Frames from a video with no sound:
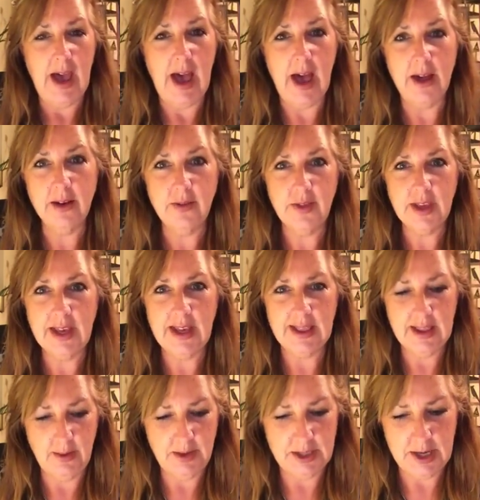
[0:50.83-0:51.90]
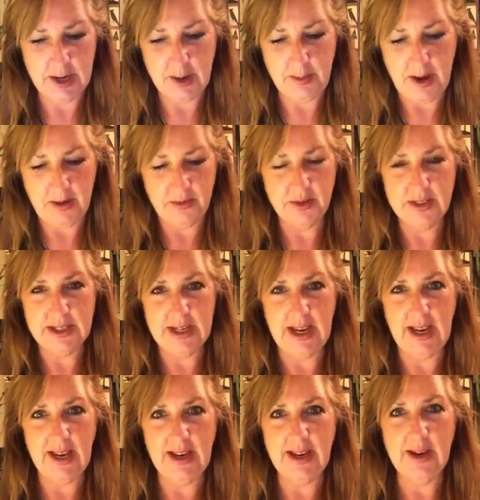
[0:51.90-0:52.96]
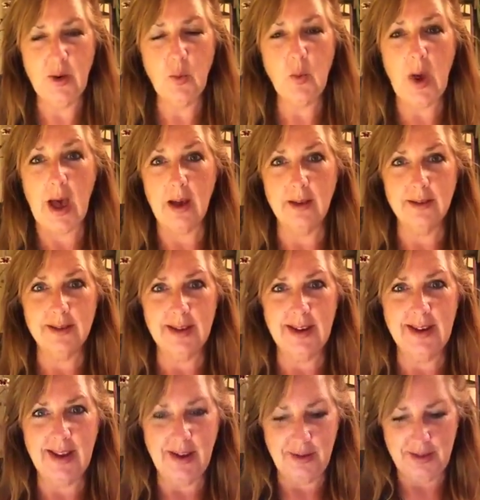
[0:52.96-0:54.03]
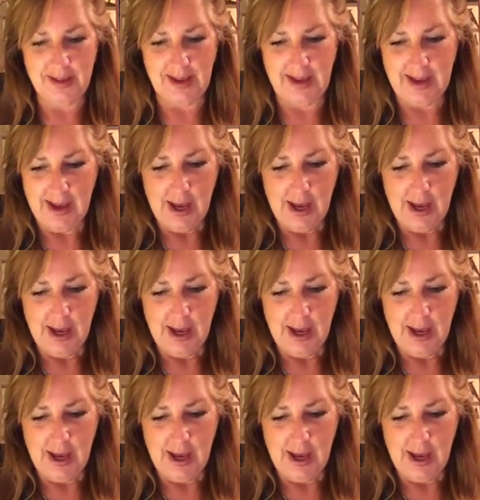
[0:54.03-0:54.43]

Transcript: out of the kit that we talk about for staying well and healthy.